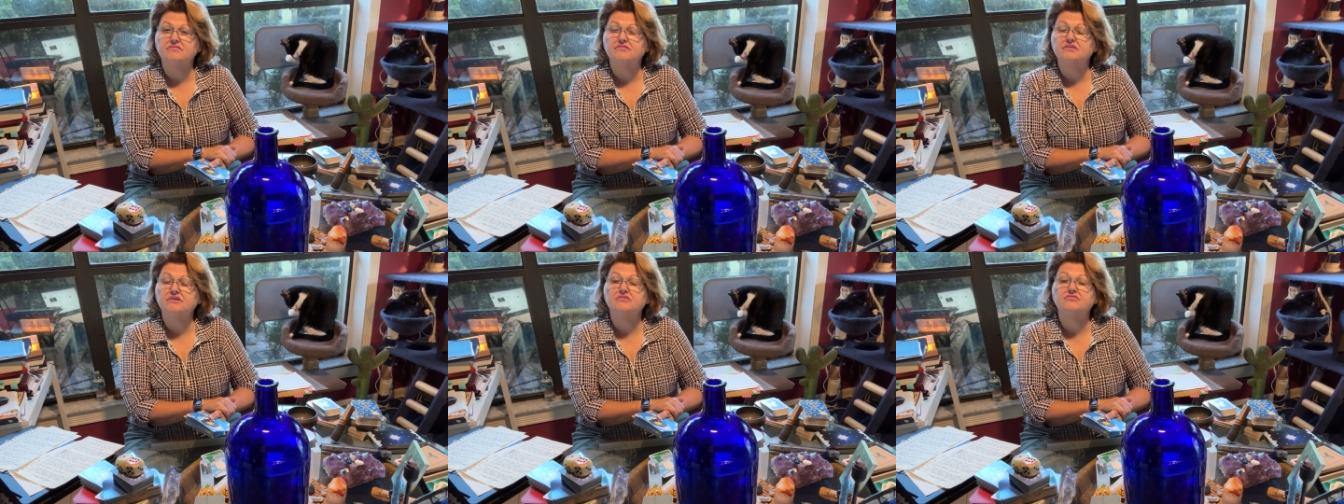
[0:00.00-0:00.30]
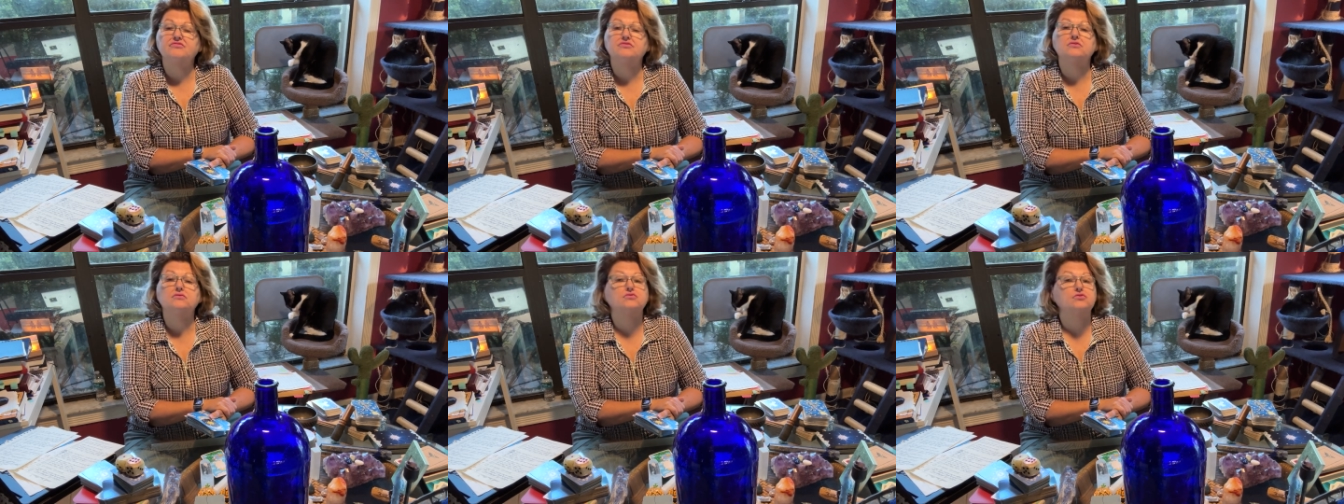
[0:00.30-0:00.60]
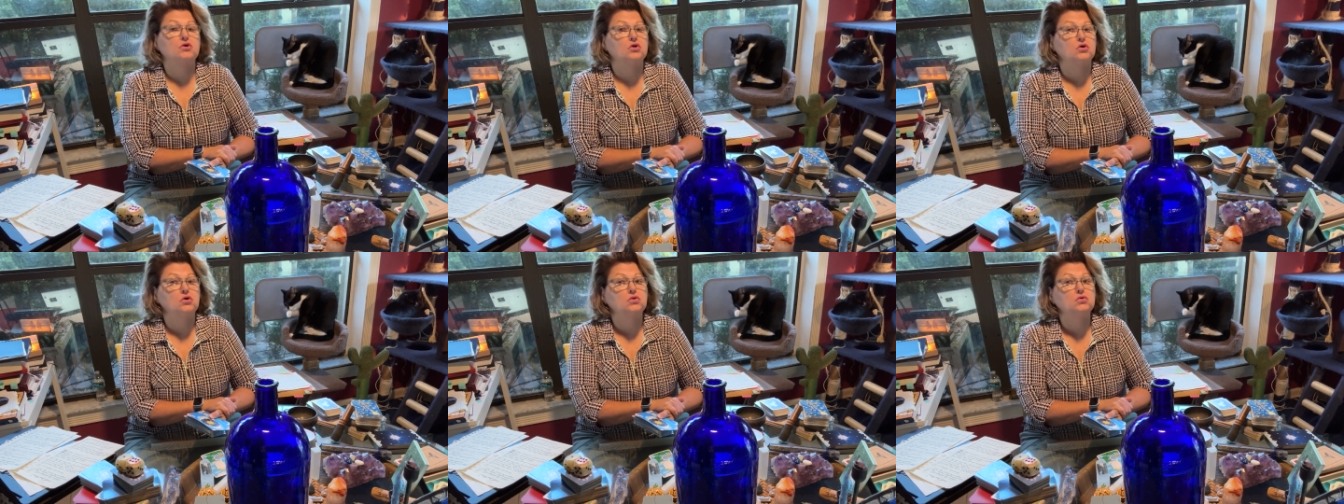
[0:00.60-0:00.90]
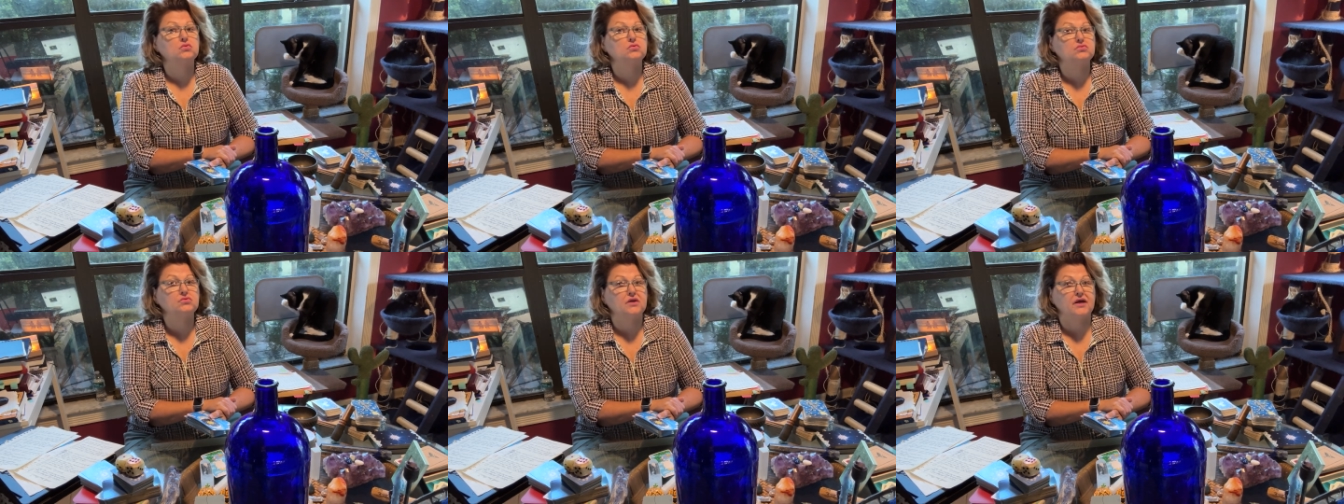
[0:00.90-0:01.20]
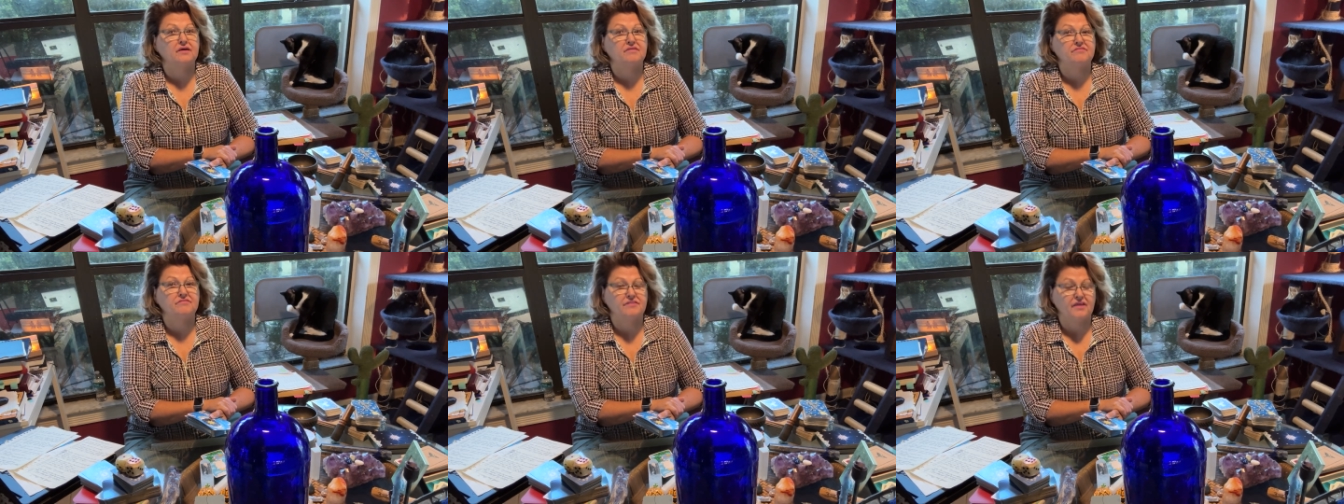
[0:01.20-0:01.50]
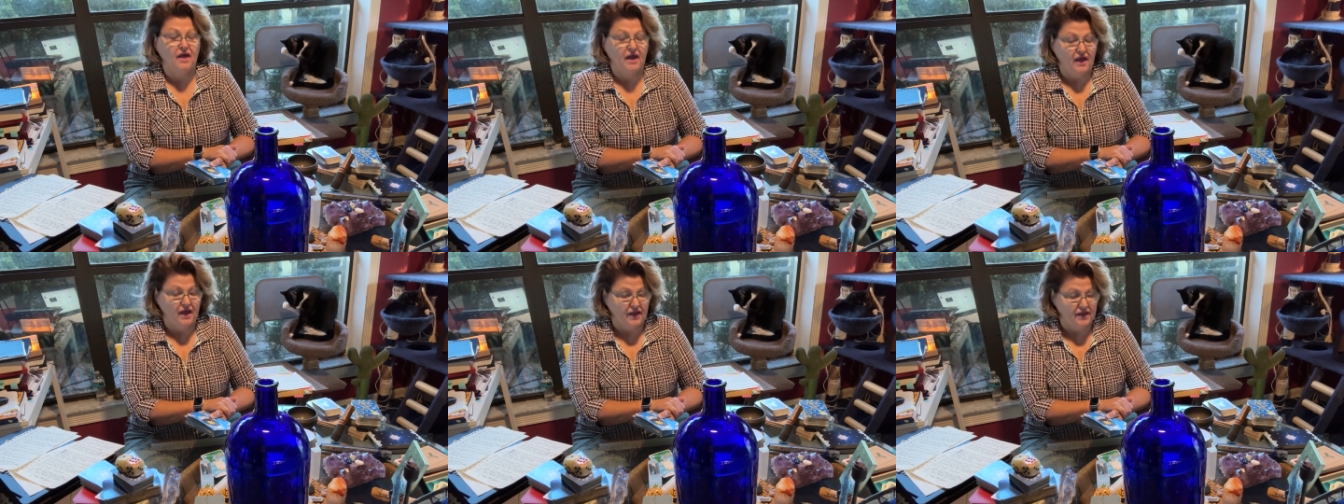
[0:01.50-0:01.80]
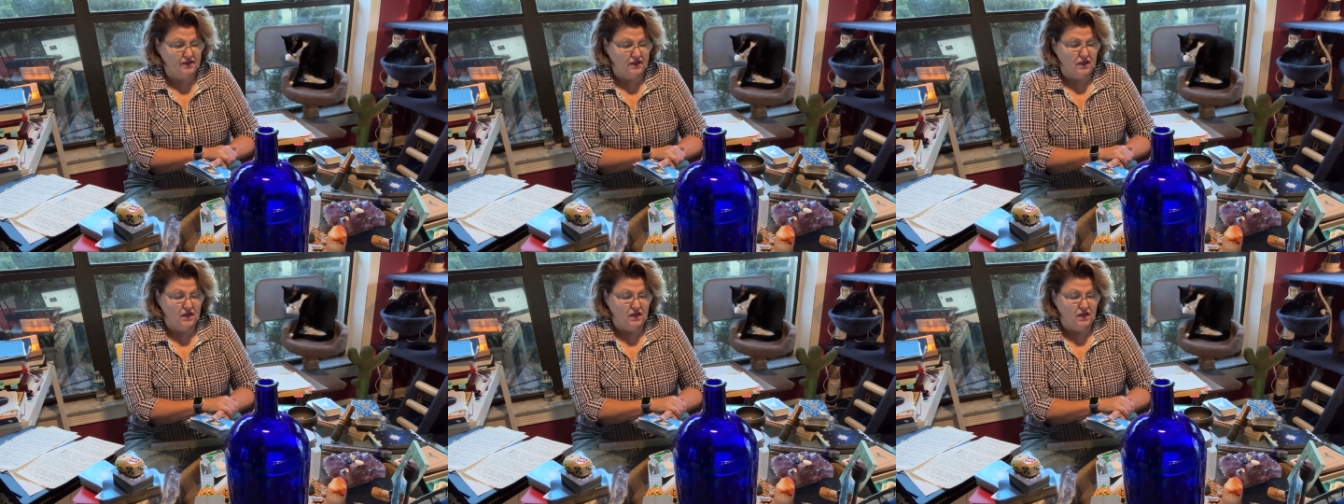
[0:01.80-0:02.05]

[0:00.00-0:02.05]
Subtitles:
If you don't have that,